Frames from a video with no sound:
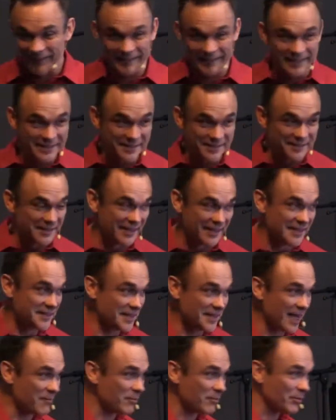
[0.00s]
he's, he's
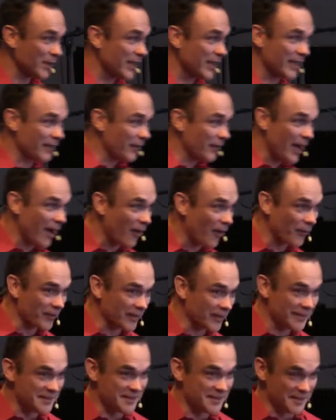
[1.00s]
not playing around.
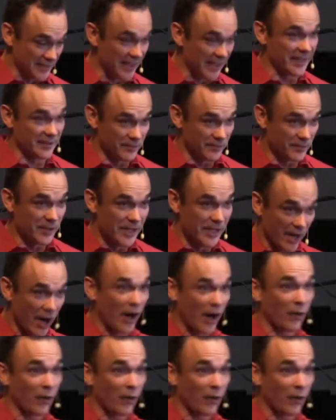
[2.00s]
He's like, we are